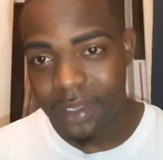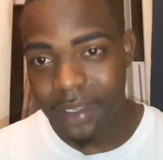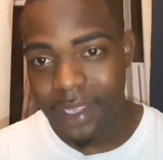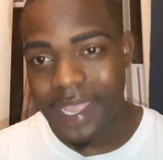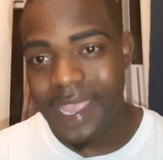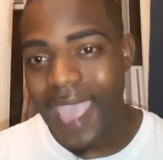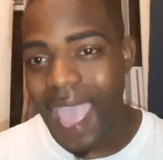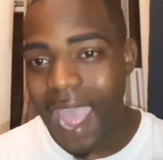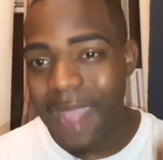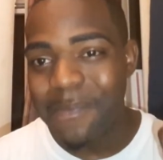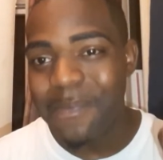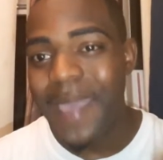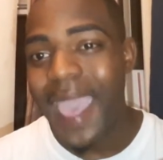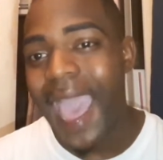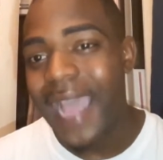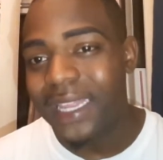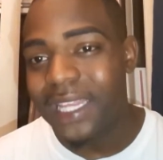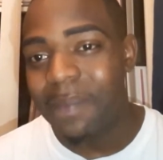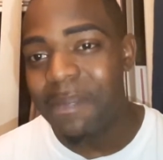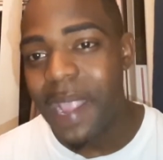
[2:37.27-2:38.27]
He had
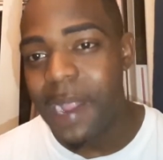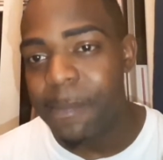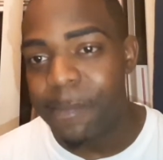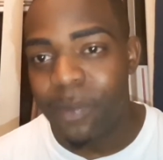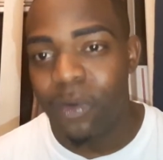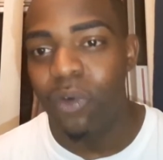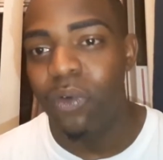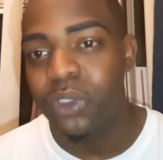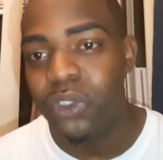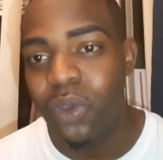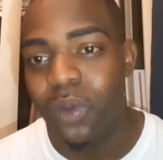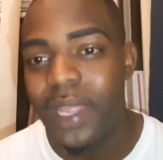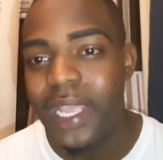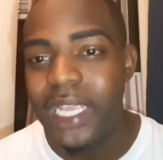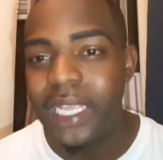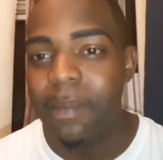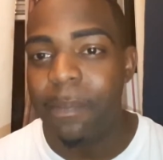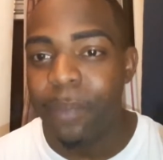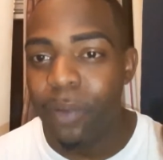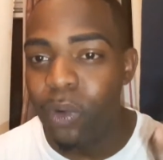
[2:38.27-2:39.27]
to make proof so that
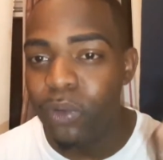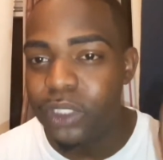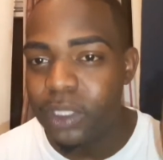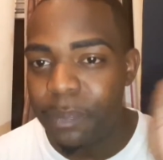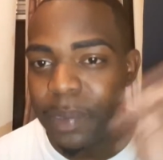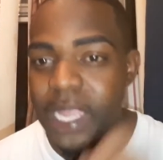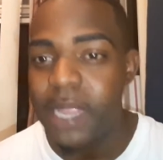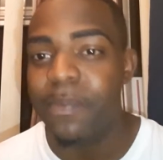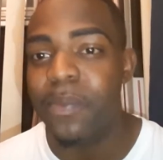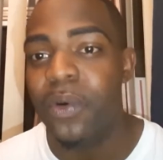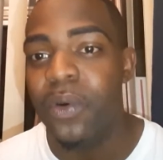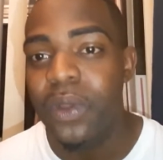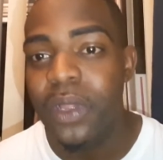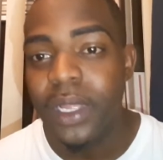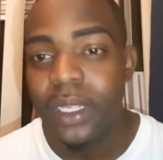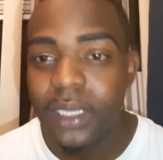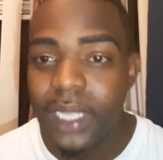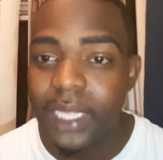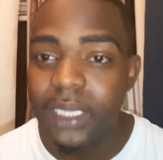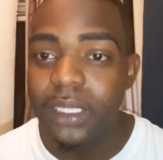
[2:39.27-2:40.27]
He can prove to people
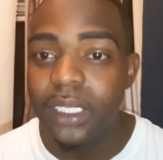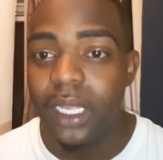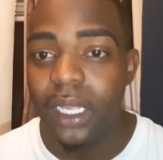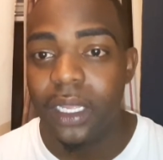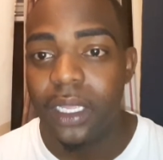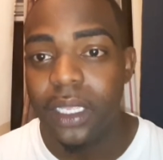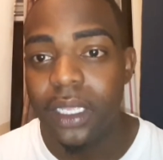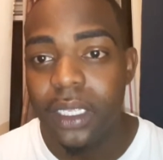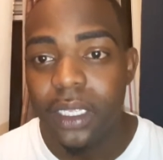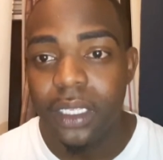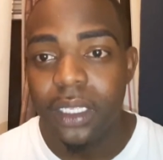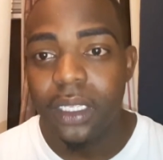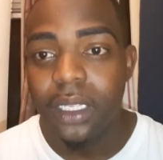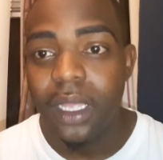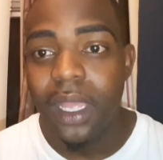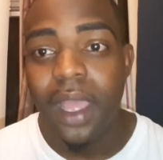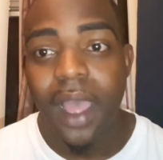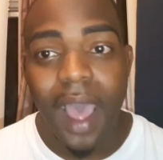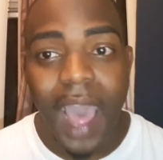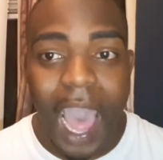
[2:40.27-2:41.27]
that, look,
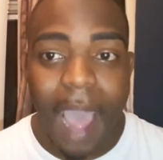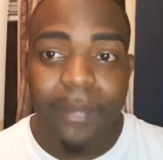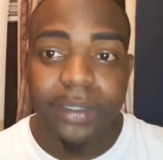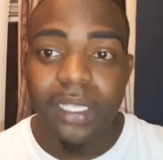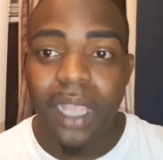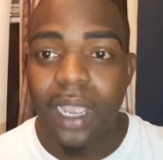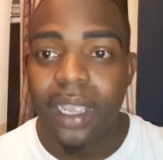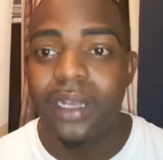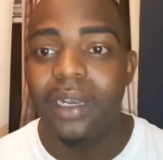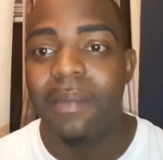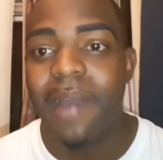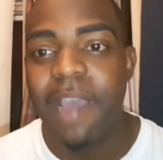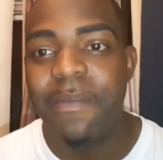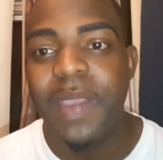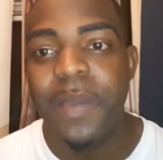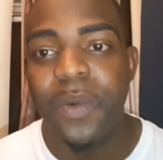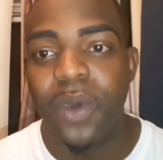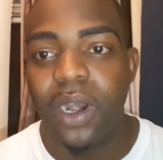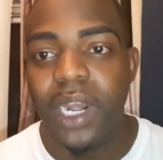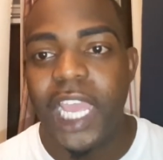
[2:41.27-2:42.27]
I'm talking to my
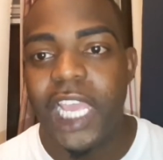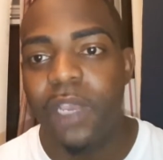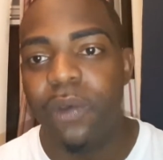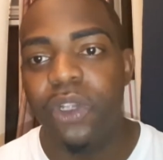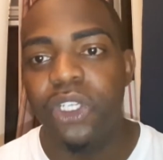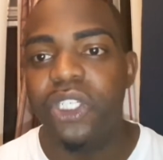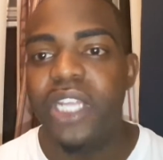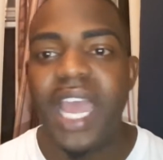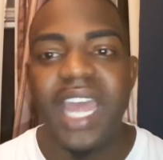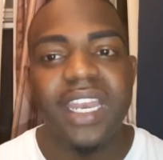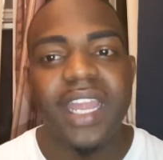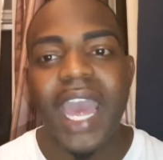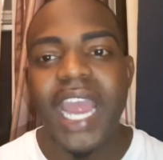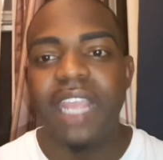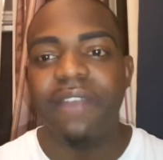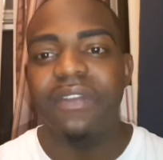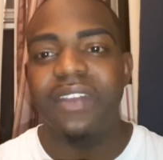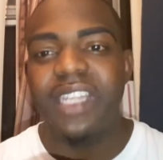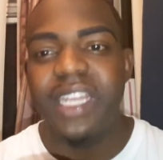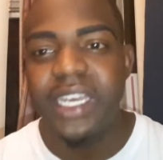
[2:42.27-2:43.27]
people in a language that not
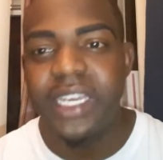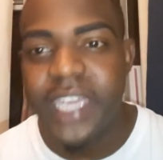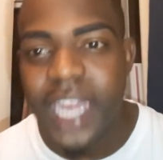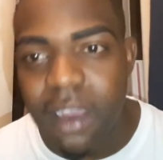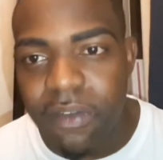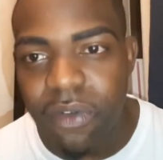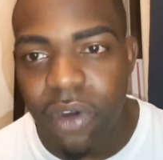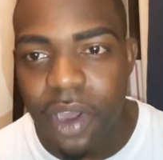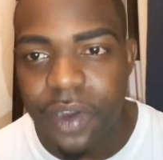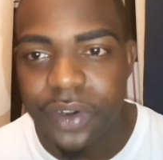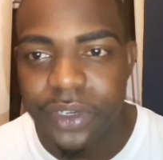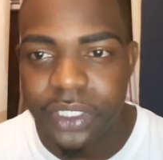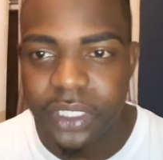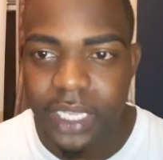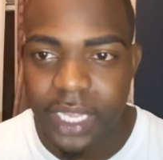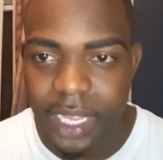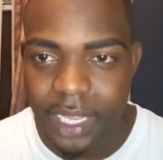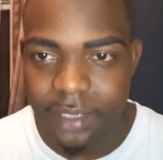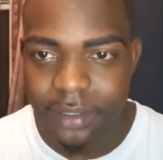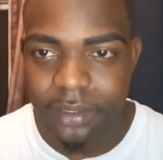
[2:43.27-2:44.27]
even the devil
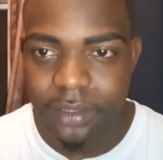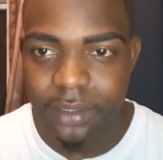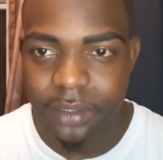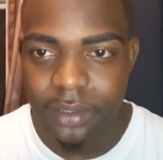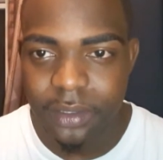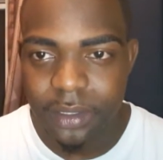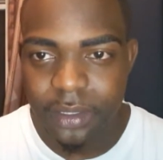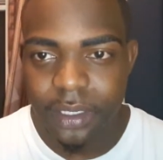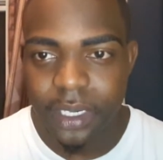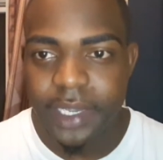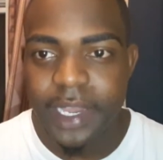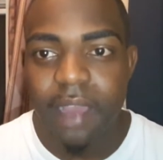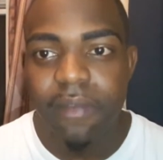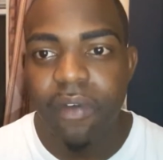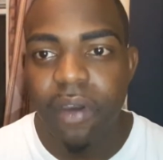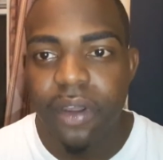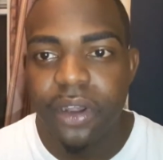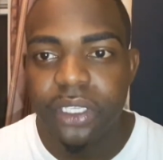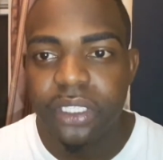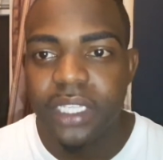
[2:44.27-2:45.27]
understands. The
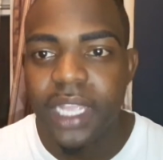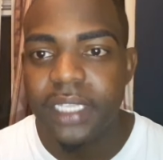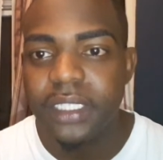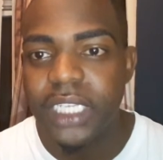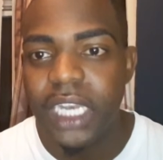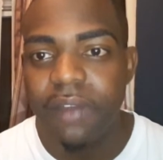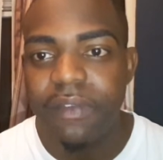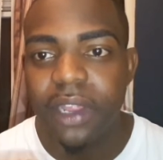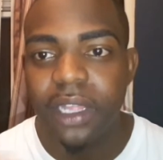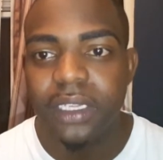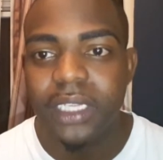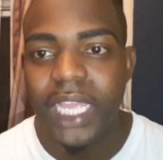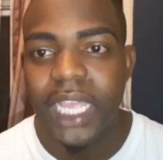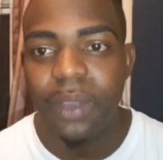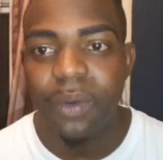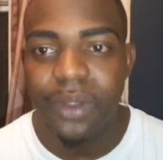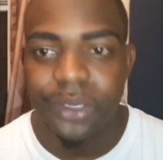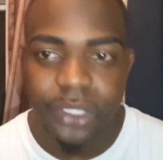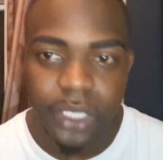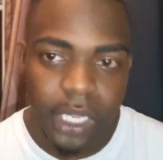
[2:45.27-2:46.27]
devil understands every other
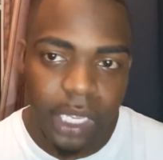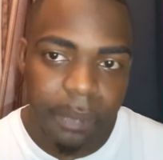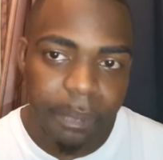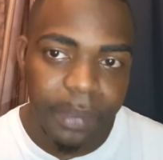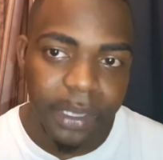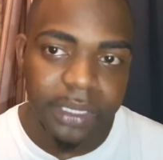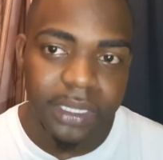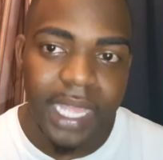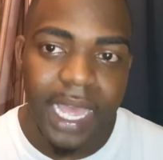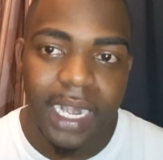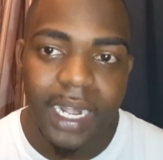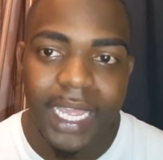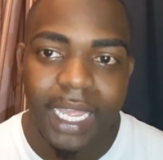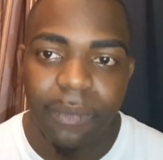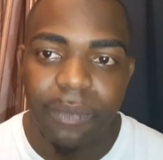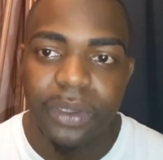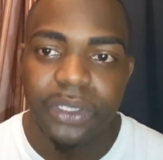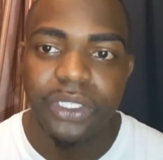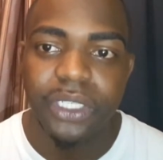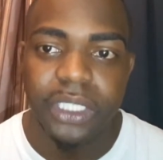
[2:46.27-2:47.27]
language but that
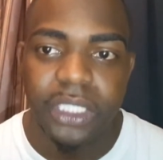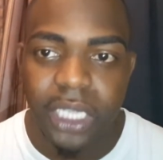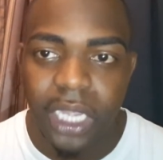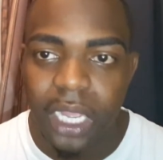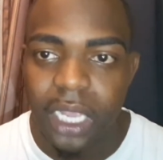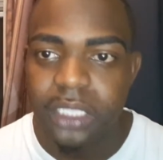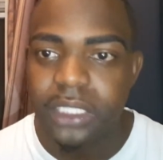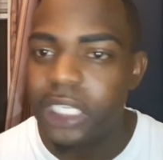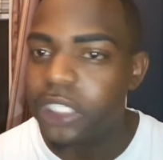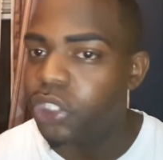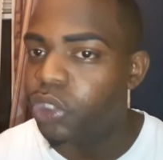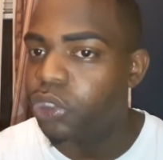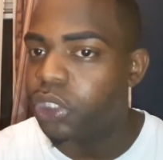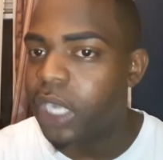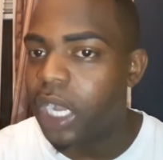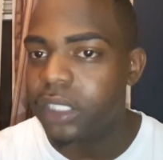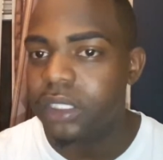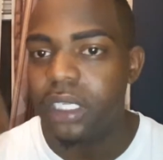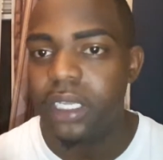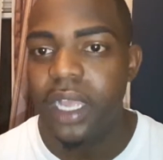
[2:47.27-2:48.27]
language, the tongues that you
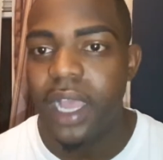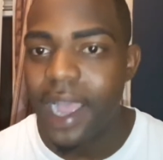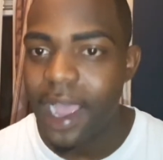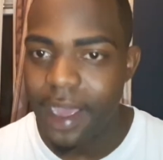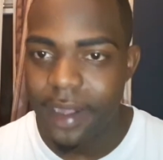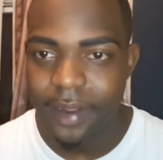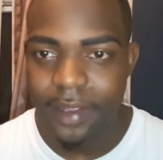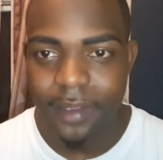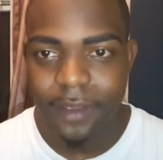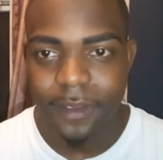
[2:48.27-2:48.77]
talk to God.